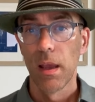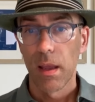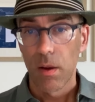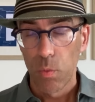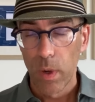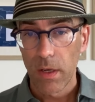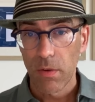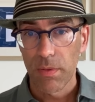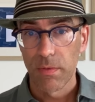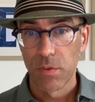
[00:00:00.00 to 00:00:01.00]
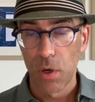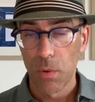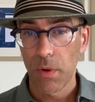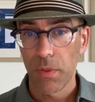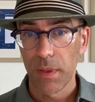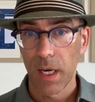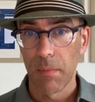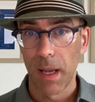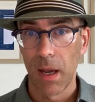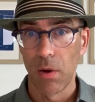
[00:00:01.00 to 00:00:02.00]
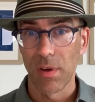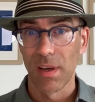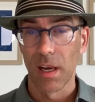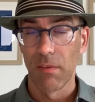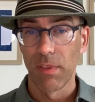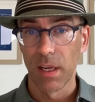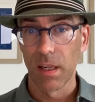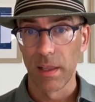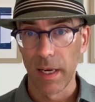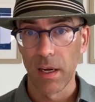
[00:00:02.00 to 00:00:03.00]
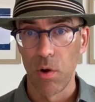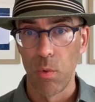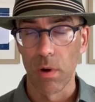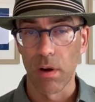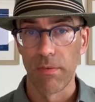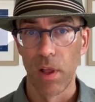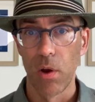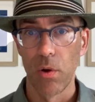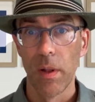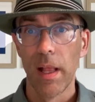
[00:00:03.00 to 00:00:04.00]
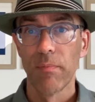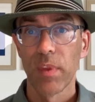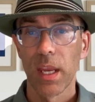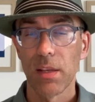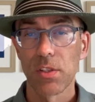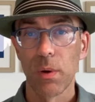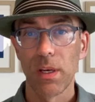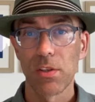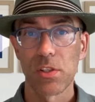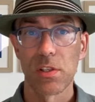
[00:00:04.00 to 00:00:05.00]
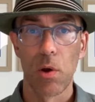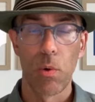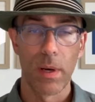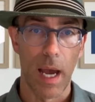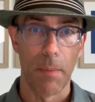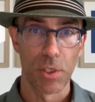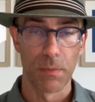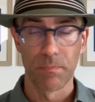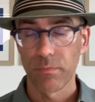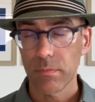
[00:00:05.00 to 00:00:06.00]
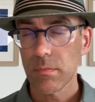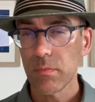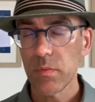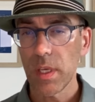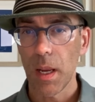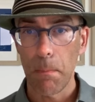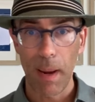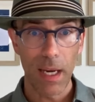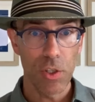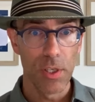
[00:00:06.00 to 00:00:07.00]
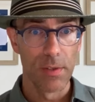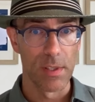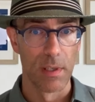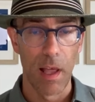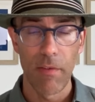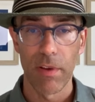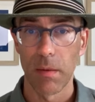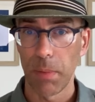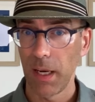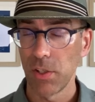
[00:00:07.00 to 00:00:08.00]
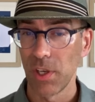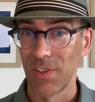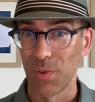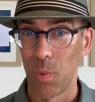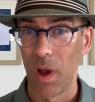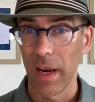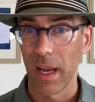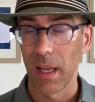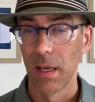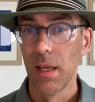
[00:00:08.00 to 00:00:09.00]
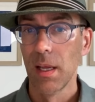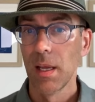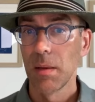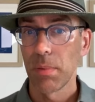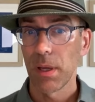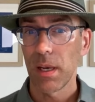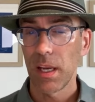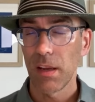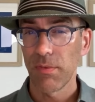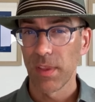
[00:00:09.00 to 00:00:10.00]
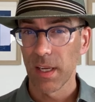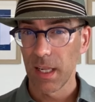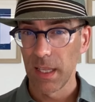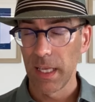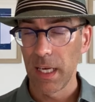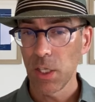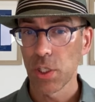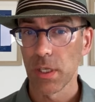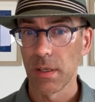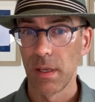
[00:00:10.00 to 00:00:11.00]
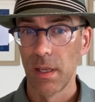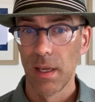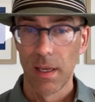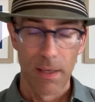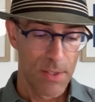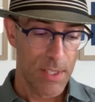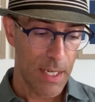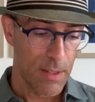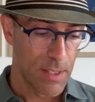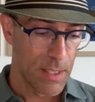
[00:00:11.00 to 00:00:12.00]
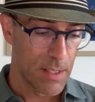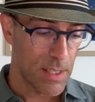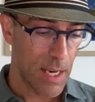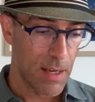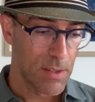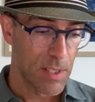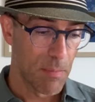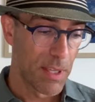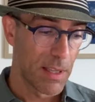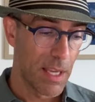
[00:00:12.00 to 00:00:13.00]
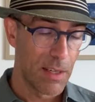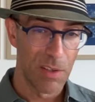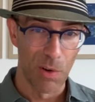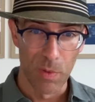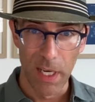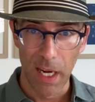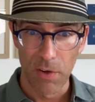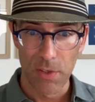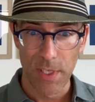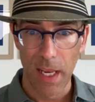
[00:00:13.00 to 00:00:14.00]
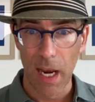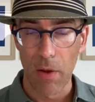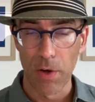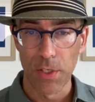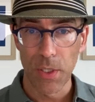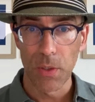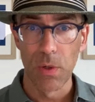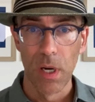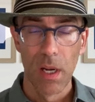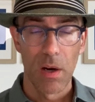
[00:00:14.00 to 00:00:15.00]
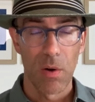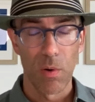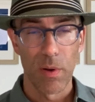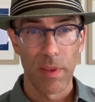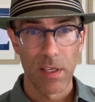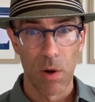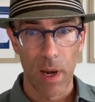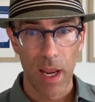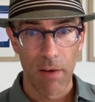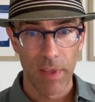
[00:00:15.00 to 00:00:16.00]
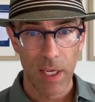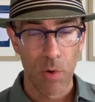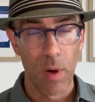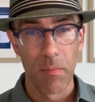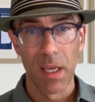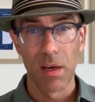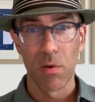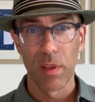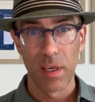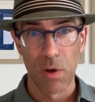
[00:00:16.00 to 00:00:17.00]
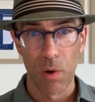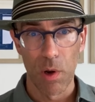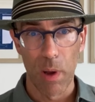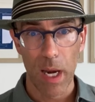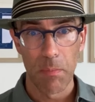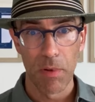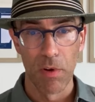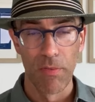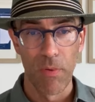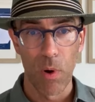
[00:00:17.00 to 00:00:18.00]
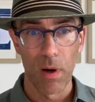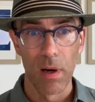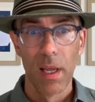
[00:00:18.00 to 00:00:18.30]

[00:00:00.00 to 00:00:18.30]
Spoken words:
when you don't think about kind of the clinical workflow, it's going to slow adoption. Patients love it, patients want it, but if the clinician sees this as something they don't really understand how to do, or they don't have the equipment, or they don't know how to bill for,